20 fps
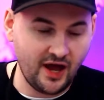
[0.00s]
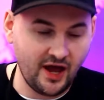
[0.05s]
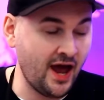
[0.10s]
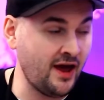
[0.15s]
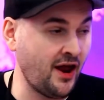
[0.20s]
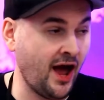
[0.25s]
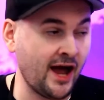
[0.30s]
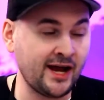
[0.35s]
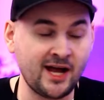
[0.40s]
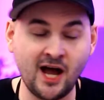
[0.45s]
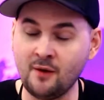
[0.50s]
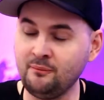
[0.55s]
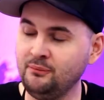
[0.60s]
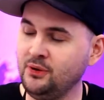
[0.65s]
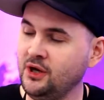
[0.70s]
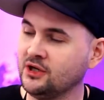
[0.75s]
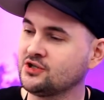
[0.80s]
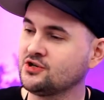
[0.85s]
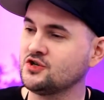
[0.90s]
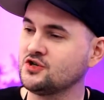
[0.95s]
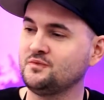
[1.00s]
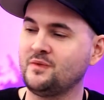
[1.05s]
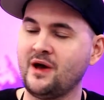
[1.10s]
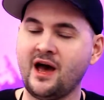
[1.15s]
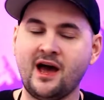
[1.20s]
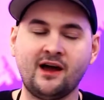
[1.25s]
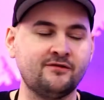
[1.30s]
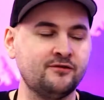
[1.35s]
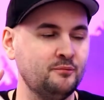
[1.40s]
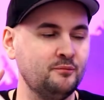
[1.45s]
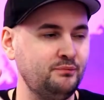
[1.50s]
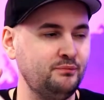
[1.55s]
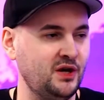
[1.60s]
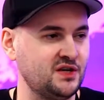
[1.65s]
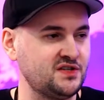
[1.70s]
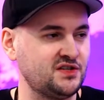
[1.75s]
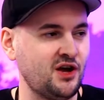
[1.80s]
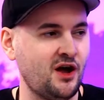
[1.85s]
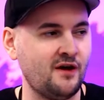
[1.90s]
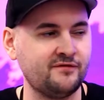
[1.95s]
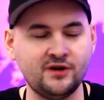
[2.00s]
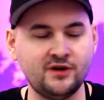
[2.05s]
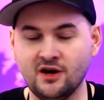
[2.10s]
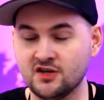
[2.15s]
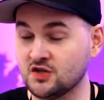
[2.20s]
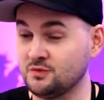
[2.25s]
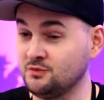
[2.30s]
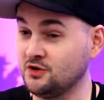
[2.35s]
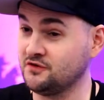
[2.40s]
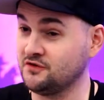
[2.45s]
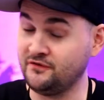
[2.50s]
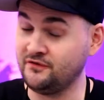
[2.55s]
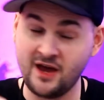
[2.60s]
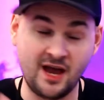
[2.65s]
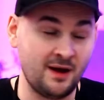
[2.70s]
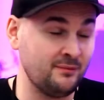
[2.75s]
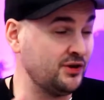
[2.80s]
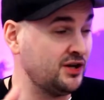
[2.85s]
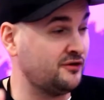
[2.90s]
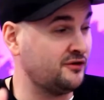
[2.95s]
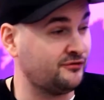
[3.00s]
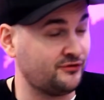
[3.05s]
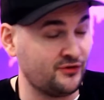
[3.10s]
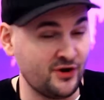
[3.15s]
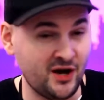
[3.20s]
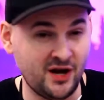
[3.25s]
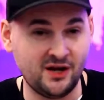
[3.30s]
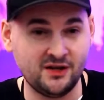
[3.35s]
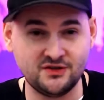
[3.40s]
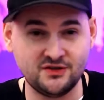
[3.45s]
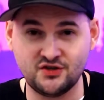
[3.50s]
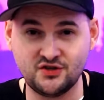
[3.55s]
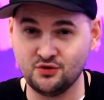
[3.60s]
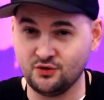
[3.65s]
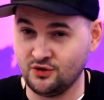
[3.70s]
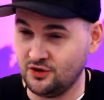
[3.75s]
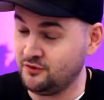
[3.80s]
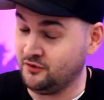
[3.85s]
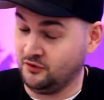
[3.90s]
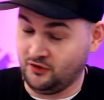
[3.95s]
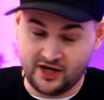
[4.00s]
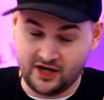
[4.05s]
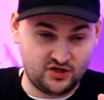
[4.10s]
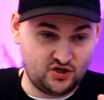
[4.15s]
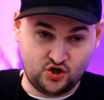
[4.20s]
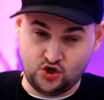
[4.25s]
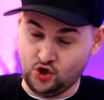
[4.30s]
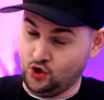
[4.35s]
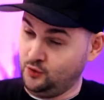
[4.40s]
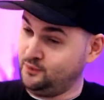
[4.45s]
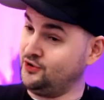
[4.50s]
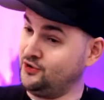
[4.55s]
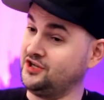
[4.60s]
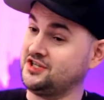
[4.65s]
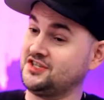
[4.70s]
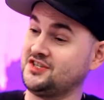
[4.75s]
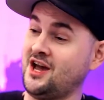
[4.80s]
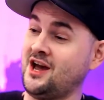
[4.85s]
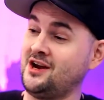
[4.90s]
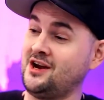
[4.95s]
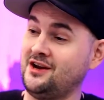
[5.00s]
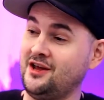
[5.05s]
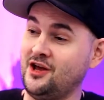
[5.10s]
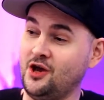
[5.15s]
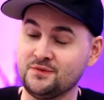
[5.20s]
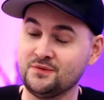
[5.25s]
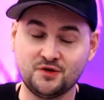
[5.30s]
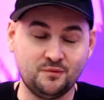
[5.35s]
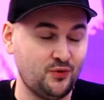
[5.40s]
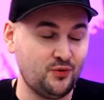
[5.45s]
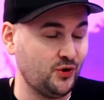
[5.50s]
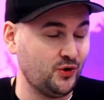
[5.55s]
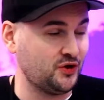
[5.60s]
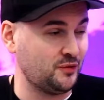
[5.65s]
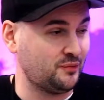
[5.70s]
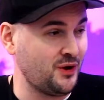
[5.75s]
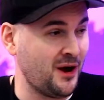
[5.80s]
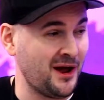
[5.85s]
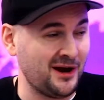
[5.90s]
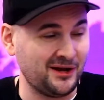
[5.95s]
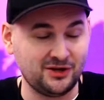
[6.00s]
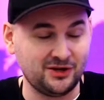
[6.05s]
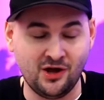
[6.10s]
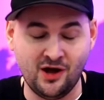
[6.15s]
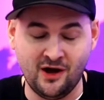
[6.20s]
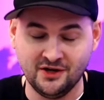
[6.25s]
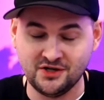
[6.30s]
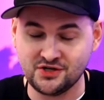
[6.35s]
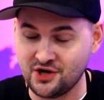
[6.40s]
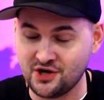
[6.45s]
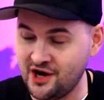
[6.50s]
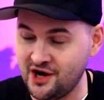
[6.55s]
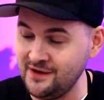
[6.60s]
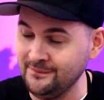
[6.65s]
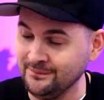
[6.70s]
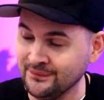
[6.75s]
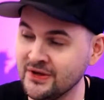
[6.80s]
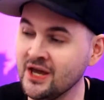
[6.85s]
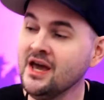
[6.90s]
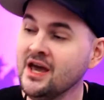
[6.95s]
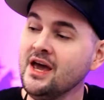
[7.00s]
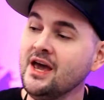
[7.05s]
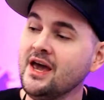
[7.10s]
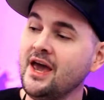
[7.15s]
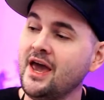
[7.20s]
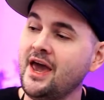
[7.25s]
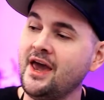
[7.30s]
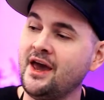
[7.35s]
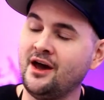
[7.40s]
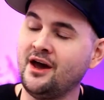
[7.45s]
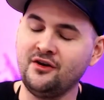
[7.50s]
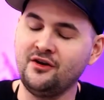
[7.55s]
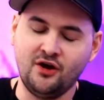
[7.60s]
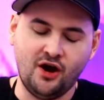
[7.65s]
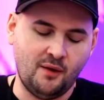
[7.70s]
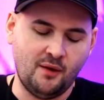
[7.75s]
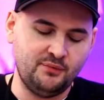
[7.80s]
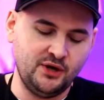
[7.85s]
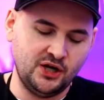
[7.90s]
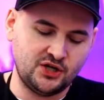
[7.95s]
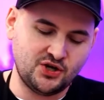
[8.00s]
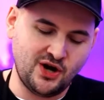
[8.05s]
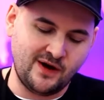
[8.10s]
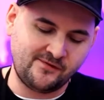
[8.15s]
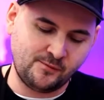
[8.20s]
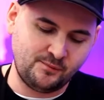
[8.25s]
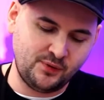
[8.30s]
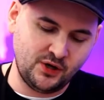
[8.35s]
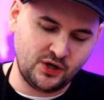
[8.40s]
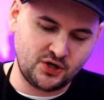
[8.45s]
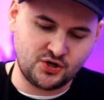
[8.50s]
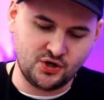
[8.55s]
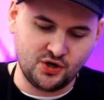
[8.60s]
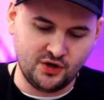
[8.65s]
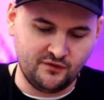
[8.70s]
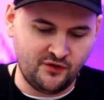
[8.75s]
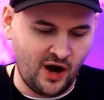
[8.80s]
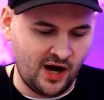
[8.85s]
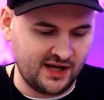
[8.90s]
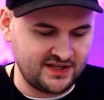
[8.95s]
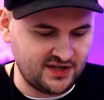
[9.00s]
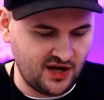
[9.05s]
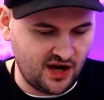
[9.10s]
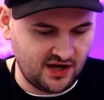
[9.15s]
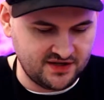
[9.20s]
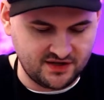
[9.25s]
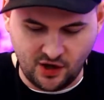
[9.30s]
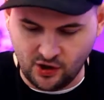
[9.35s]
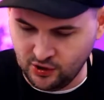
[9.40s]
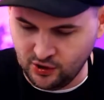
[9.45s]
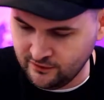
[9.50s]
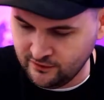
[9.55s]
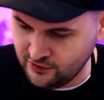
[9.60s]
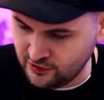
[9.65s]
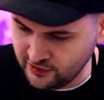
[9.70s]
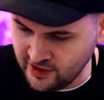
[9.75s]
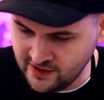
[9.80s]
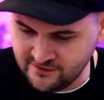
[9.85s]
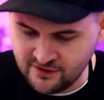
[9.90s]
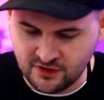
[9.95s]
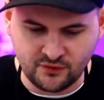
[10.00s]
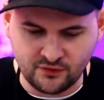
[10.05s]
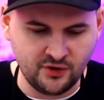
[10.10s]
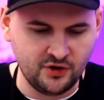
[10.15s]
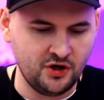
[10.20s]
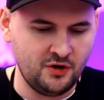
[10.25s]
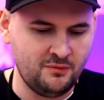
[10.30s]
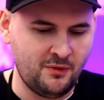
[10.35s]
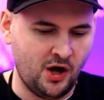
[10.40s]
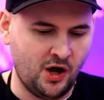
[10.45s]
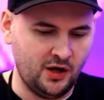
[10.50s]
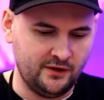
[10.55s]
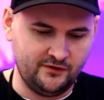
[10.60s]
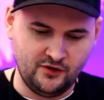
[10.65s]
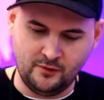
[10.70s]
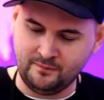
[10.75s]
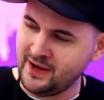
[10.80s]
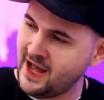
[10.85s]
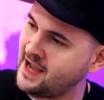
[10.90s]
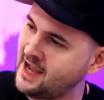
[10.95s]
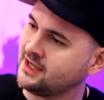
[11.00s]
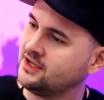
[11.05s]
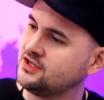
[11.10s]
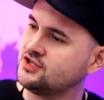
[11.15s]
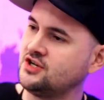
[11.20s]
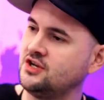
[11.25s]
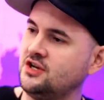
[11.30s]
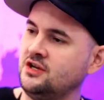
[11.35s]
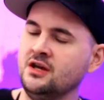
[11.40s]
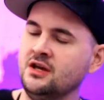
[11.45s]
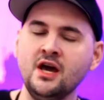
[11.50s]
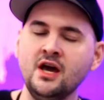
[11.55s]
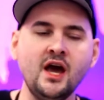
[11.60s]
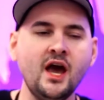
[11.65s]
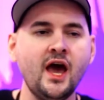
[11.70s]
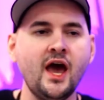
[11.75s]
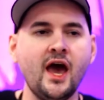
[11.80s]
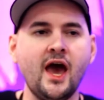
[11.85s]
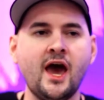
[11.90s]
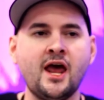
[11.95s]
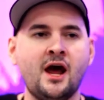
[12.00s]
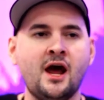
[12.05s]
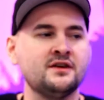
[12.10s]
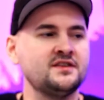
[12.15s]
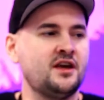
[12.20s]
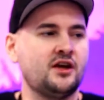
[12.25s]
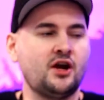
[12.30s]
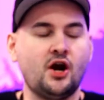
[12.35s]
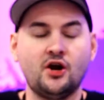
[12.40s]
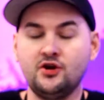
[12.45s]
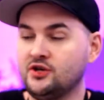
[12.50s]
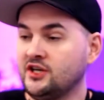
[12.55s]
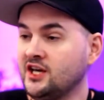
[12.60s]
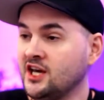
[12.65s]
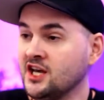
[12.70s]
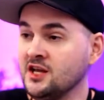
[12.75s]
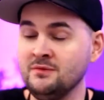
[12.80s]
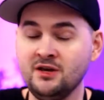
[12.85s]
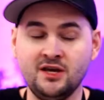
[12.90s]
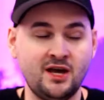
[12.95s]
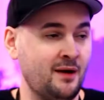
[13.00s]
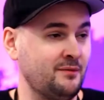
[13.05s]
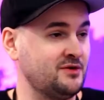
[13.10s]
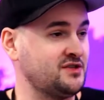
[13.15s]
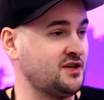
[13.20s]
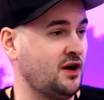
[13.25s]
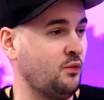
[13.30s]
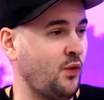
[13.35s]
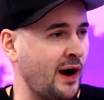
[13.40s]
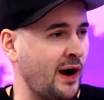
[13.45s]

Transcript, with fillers: And I got pictures back from pissed off customers, family and friends who were like super excited to help support the product launch, right? And picture after picture of hot sauce all over their living room, all over the packaging. And I was like, are you kidding me, Amazon?